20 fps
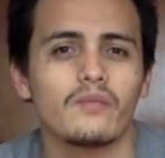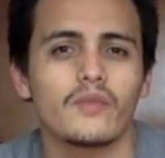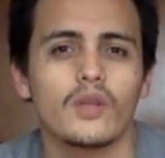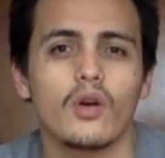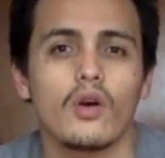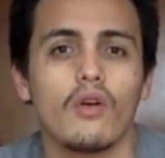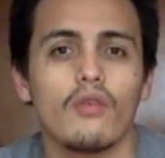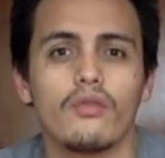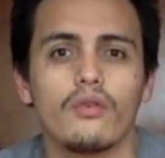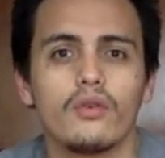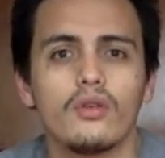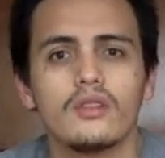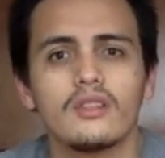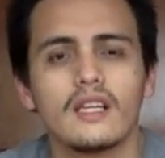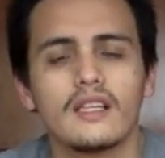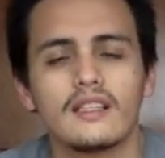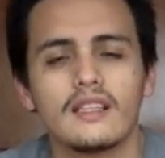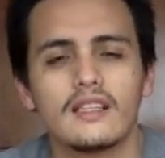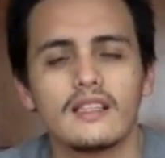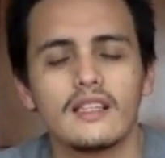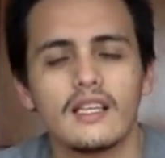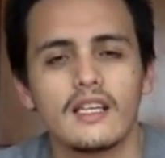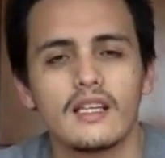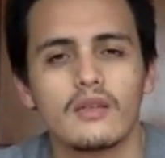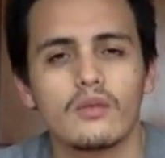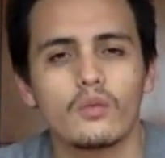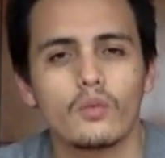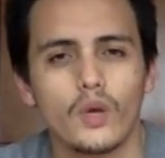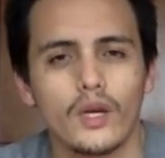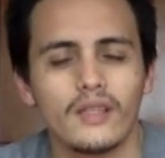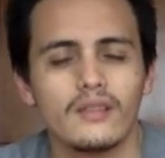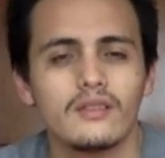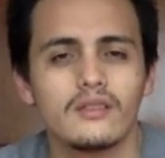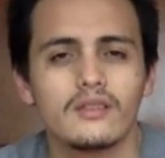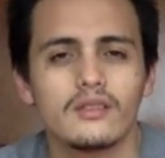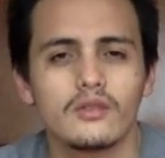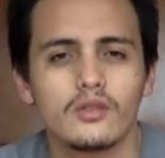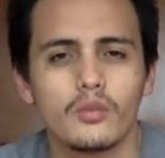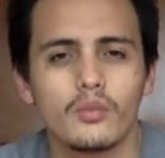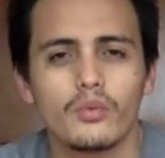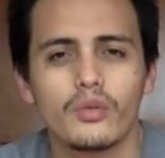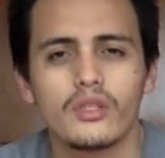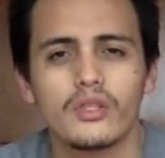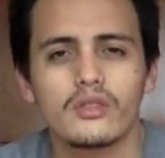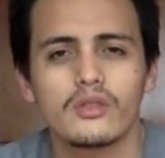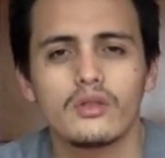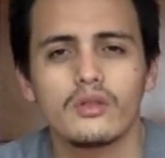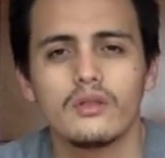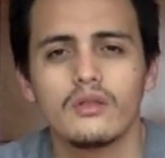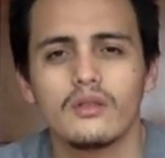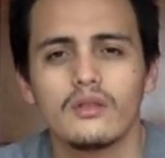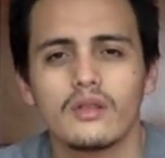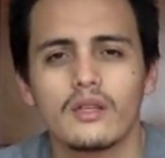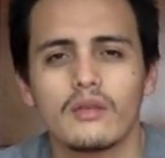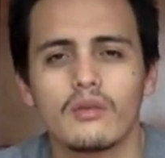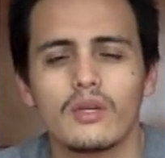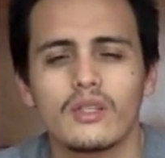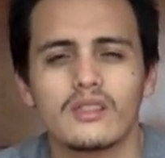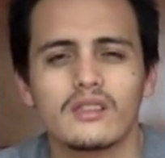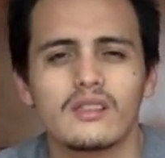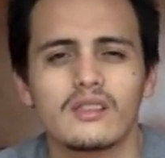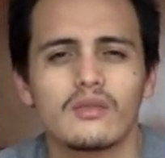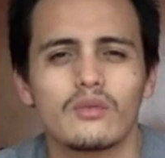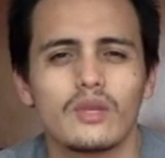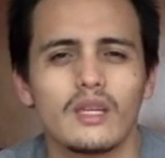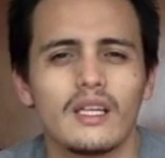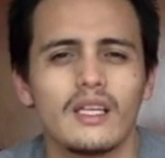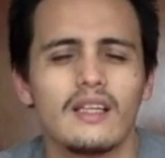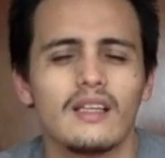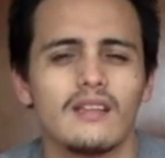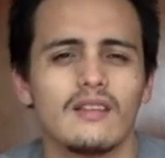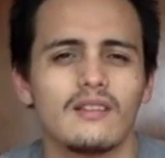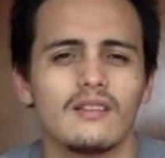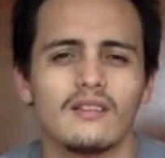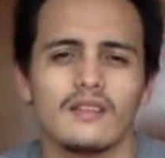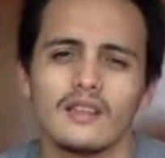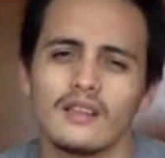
awful that they didn't went to preschool? It wasn't really.